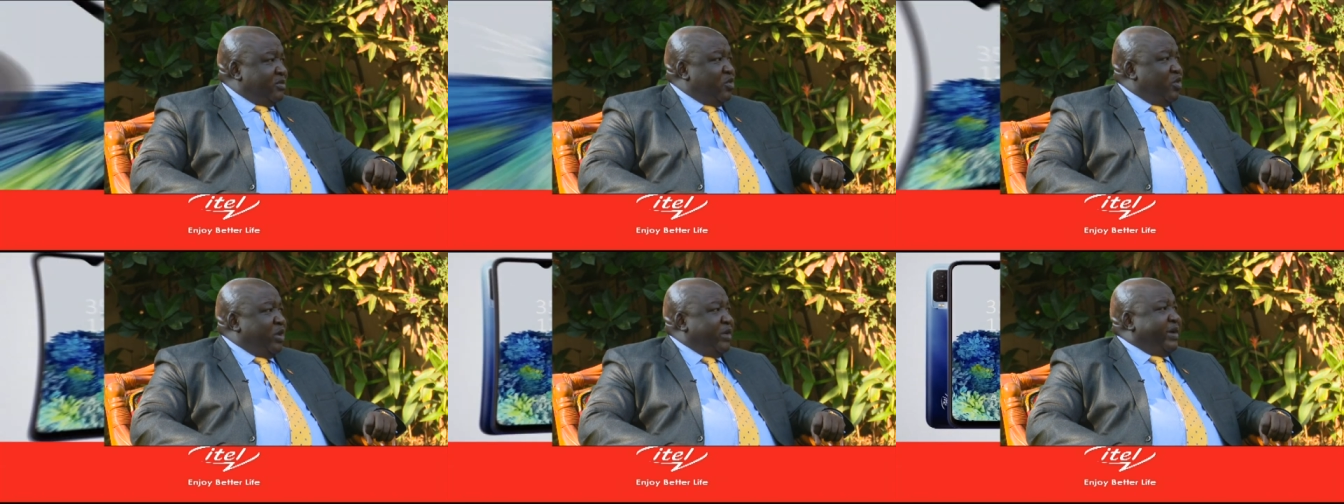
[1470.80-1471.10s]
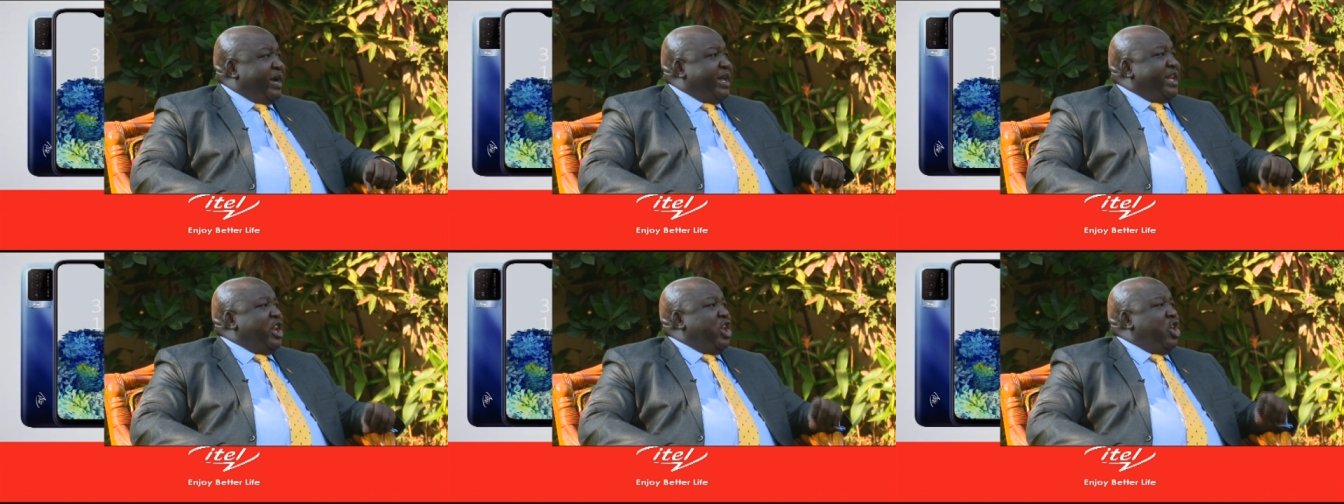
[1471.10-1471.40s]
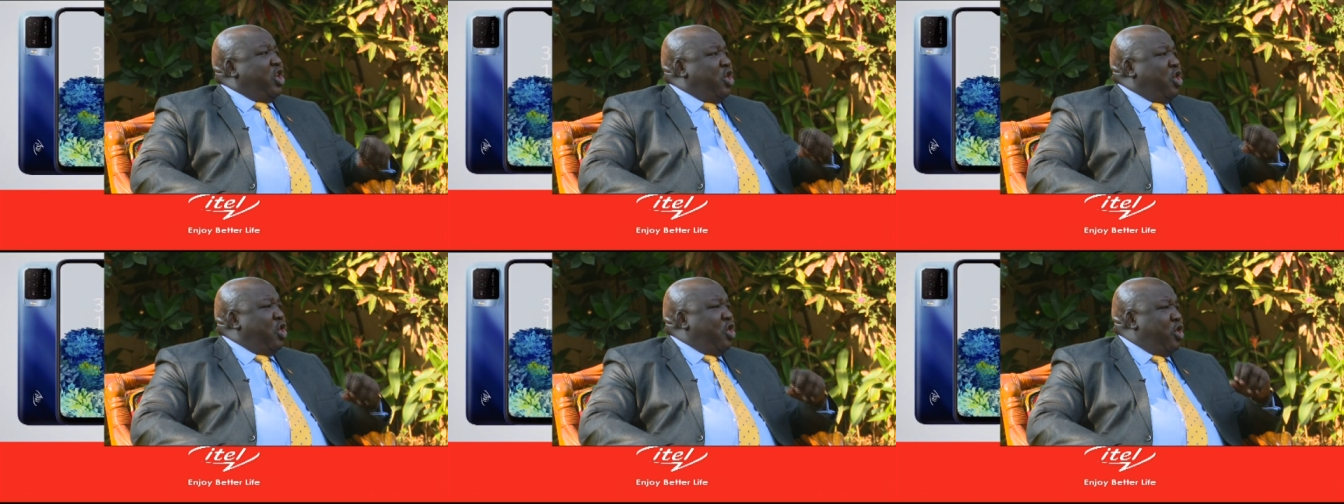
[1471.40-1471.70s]
We have had
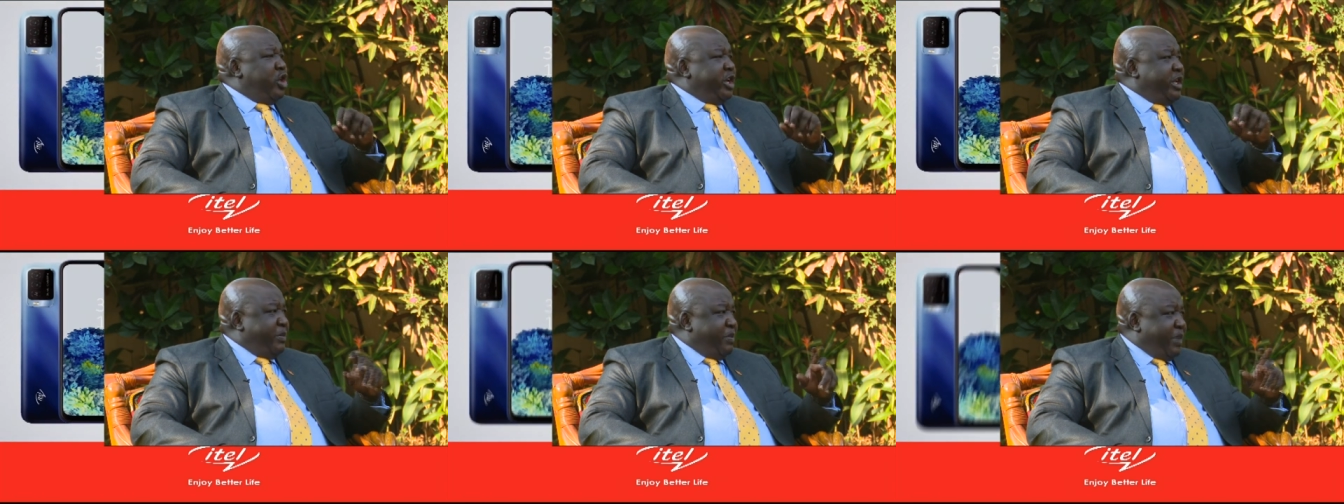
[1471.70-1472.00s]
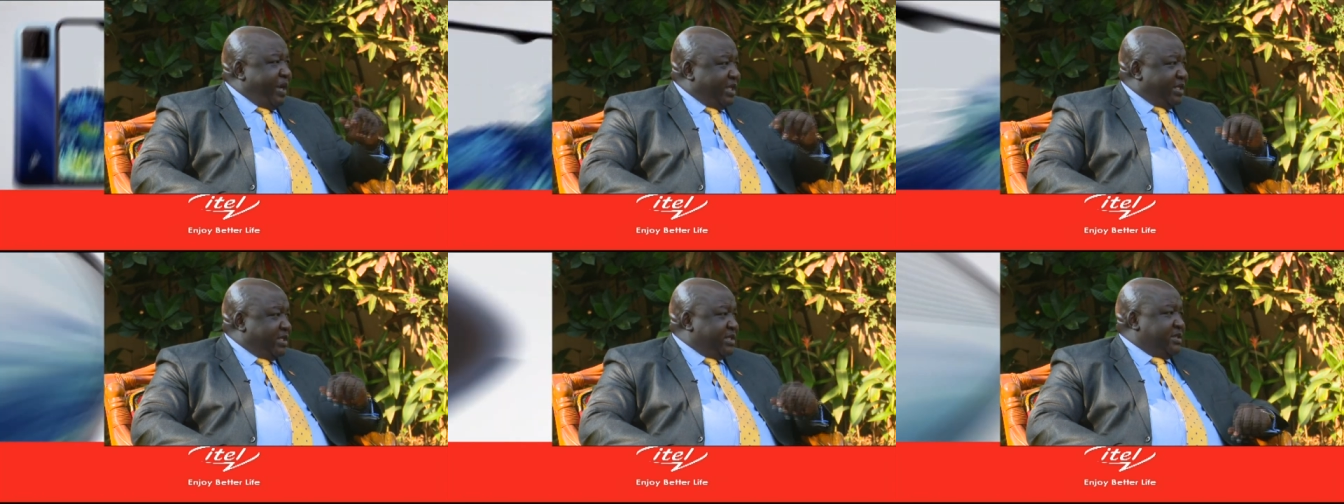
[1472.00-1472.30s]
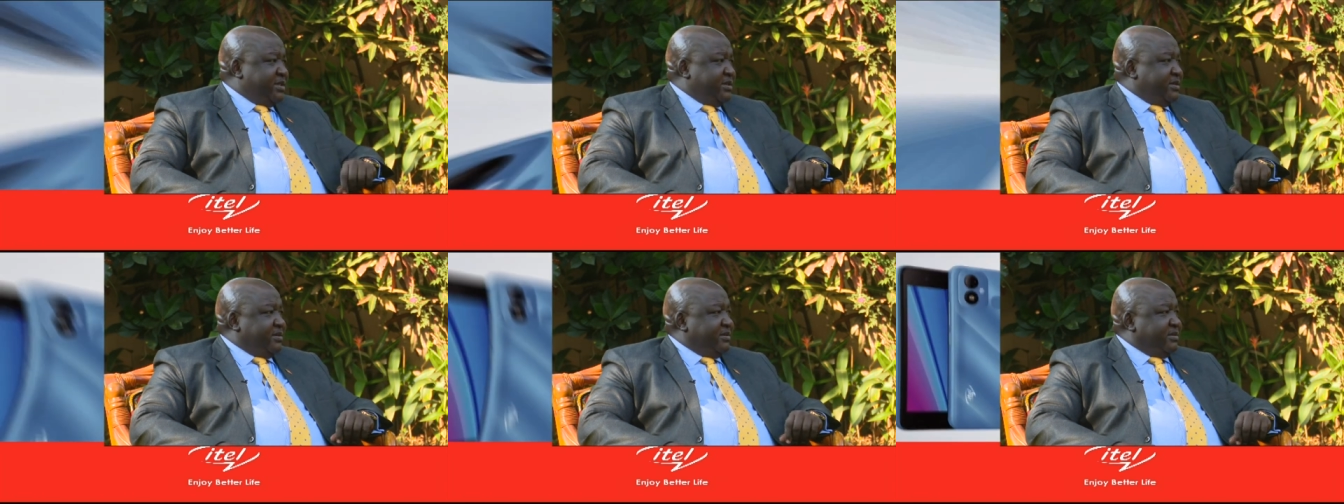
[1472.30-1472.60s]
long
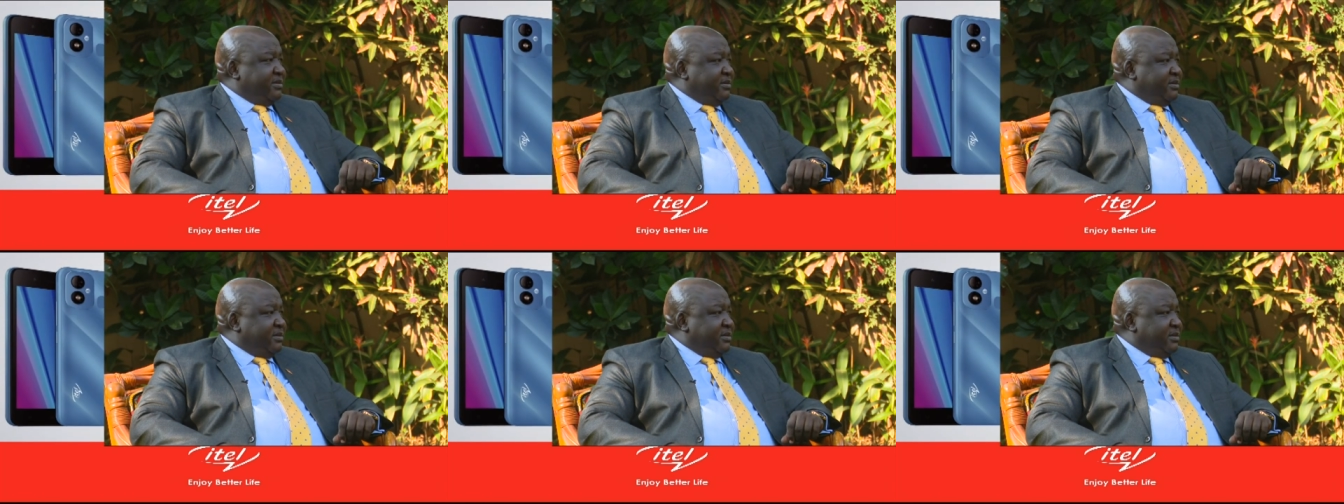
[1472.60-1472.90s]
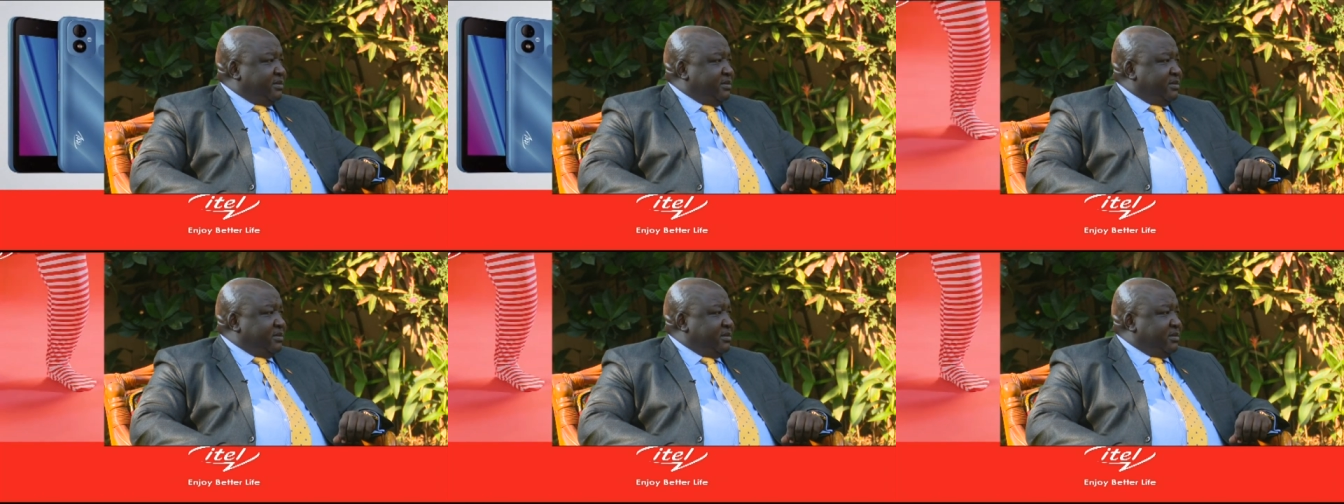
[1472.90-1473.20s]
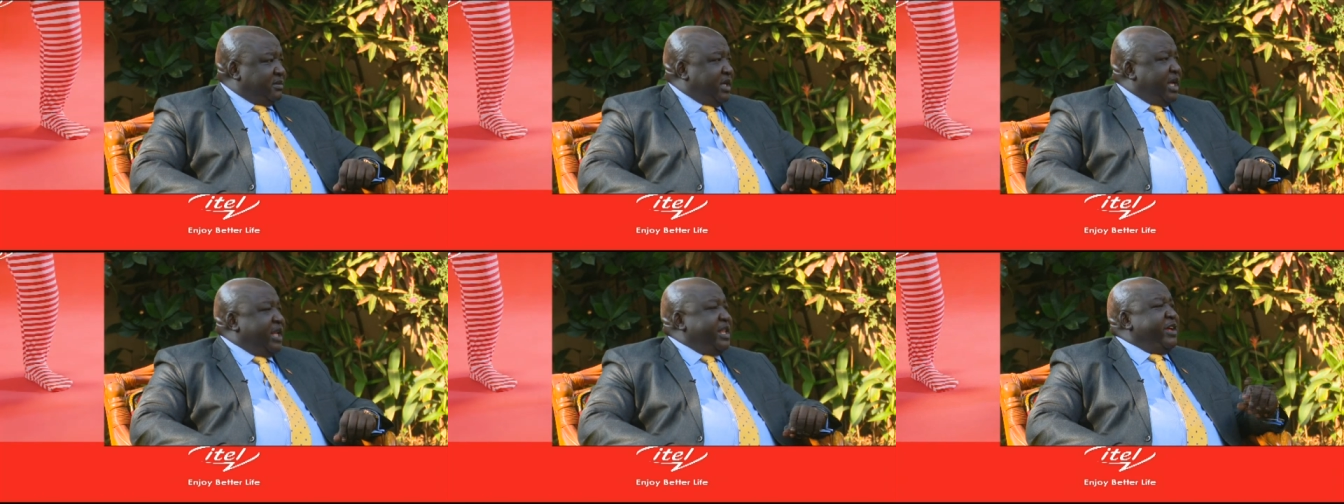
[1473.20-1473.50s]
debates,
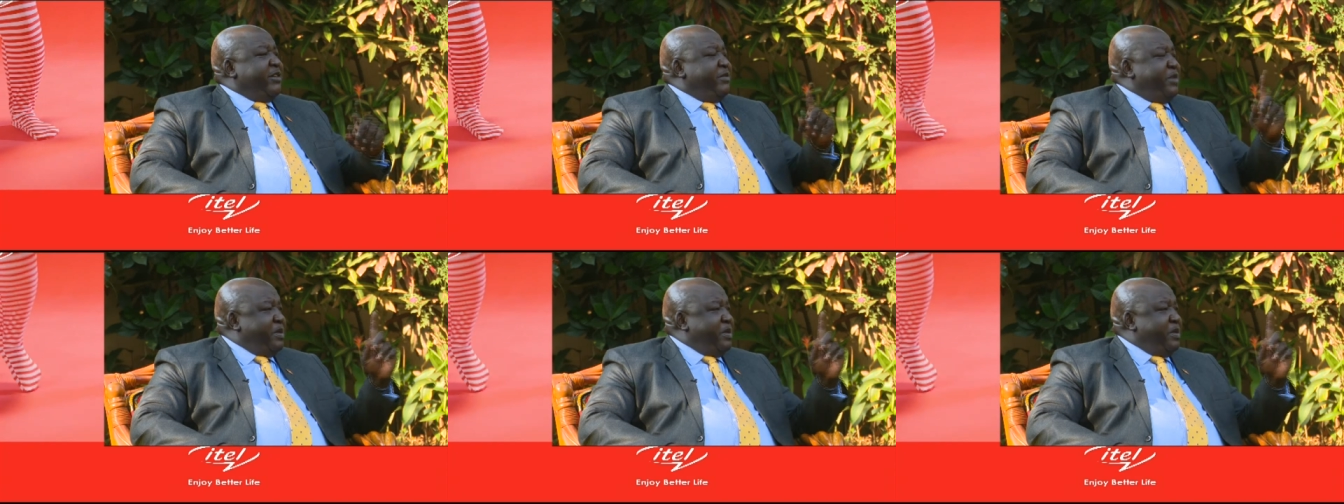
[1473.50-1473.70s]
and there